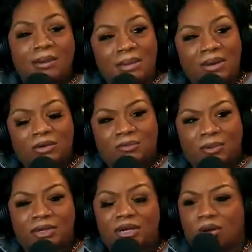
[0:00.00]
That man was
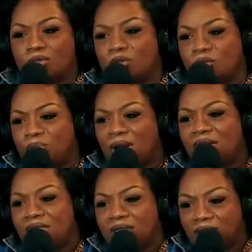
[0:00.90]
pretty old, so he's
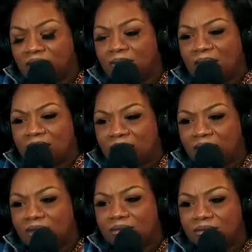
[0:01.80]
probably dead yeah, by
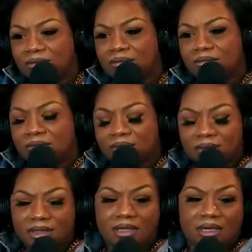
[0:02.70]
now. Yeah, yeah, yeah.
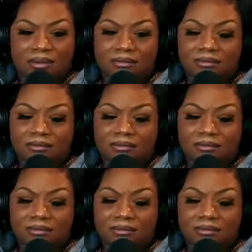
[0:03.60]
But yeah.